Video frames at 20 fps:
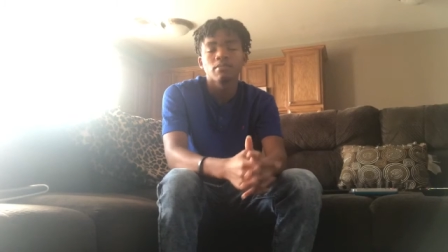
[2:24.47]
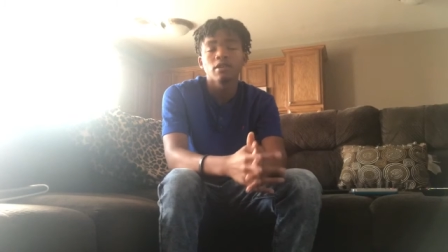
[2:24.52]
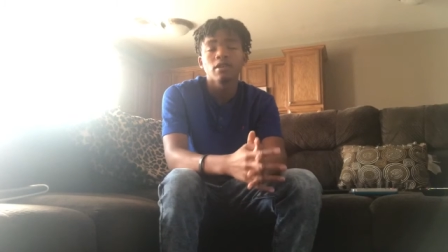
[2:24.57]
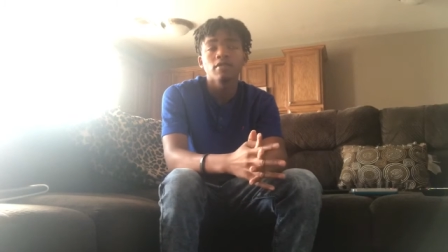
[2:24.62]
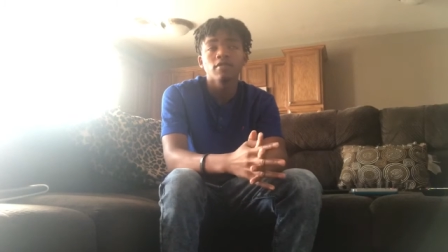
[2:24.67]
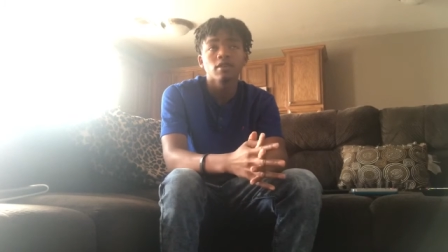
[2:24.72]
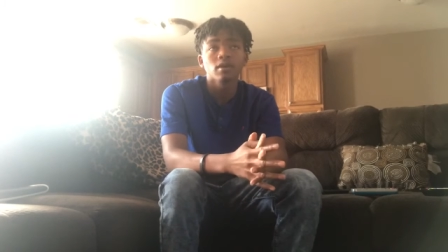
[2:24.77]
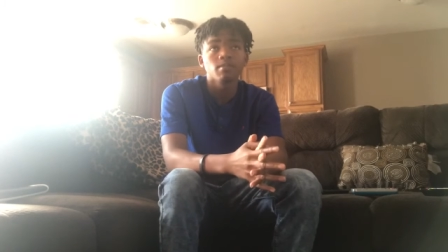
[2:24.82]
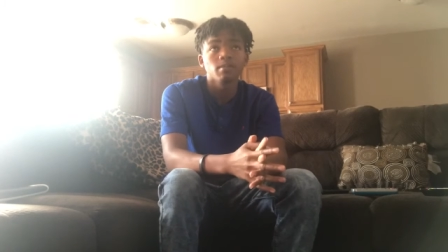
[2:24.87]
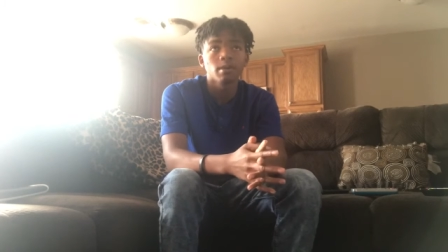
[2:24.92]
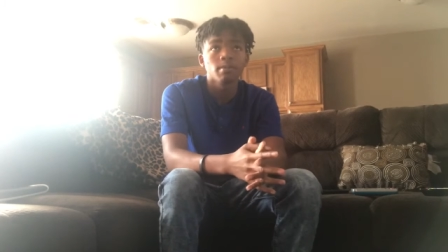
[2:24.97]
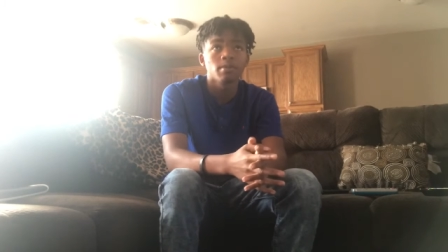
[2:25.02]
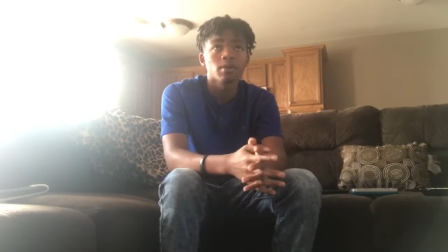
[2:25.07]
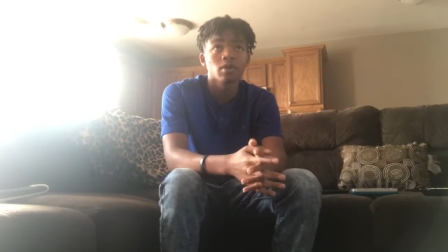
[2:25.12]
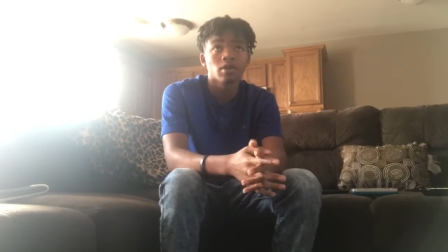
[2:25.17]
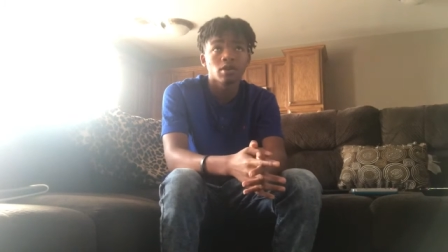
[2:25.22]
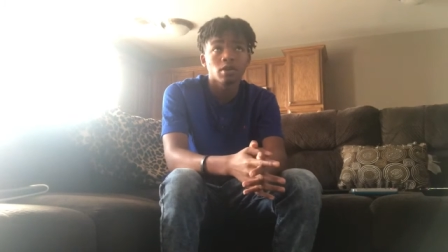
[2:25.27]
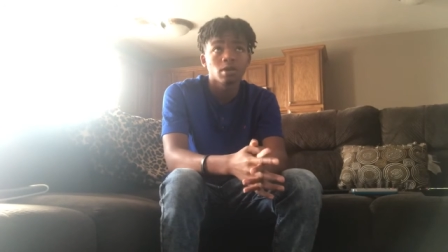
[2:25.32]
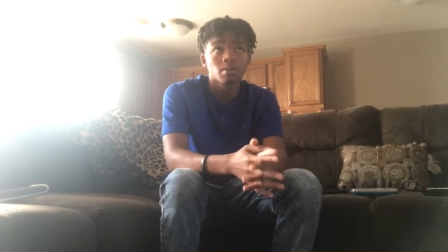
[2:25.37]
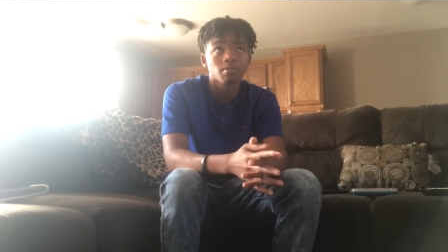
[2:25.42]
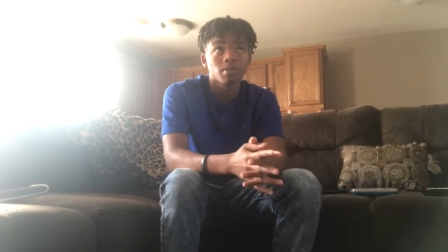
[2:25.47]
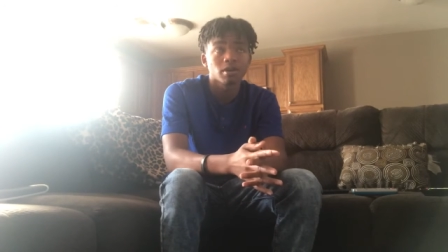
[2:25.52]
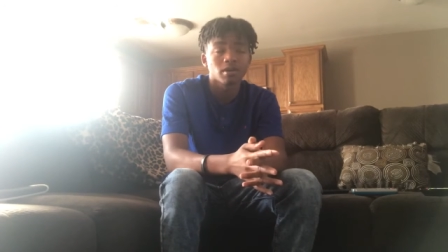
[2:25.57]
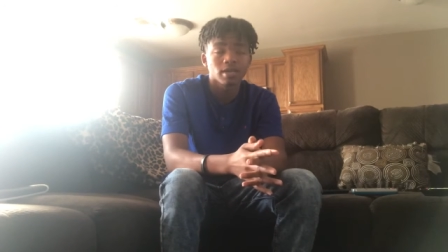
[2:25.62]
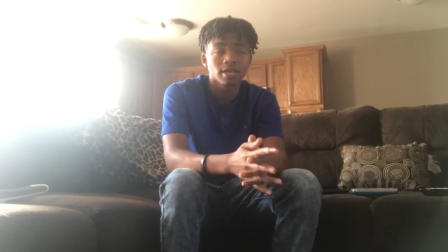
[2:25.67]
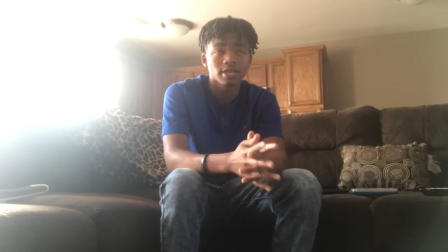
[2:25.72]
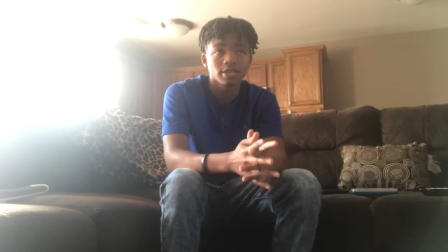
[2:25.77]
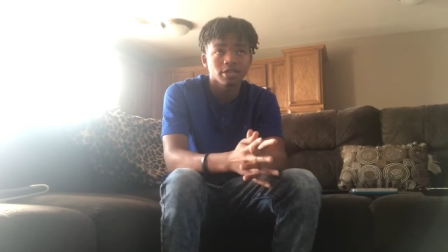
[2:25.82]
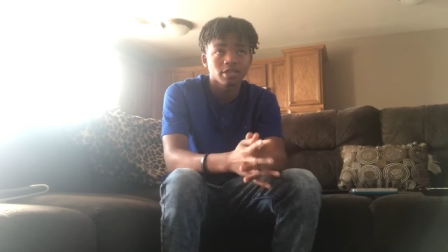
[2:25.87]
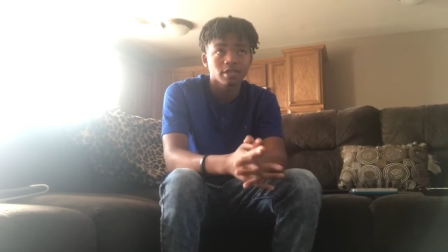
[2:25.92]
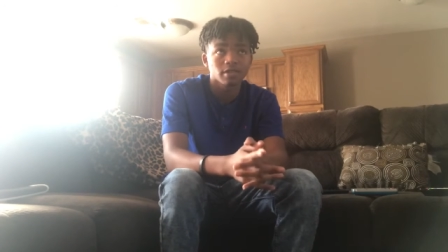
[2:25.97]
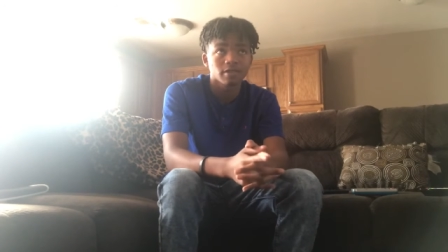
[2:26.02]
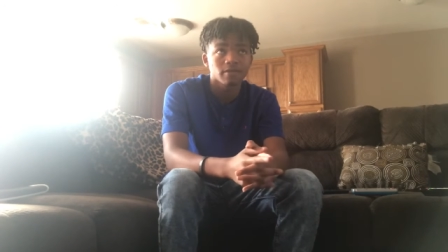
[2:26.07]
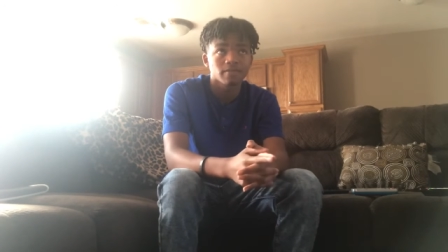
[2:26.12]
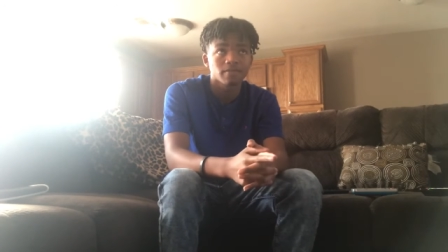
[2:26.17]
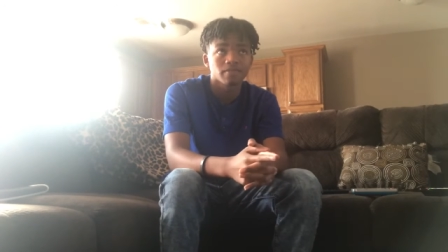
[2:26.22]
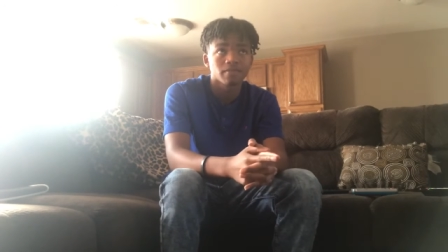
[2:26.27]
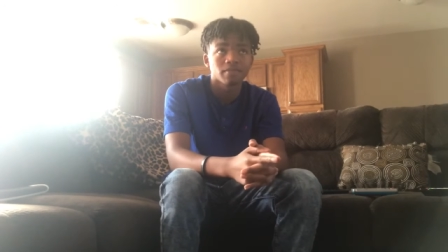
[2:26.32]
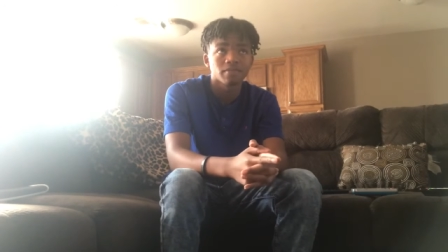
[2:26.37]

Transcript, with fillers: Motherfucker be blowing up off that shit.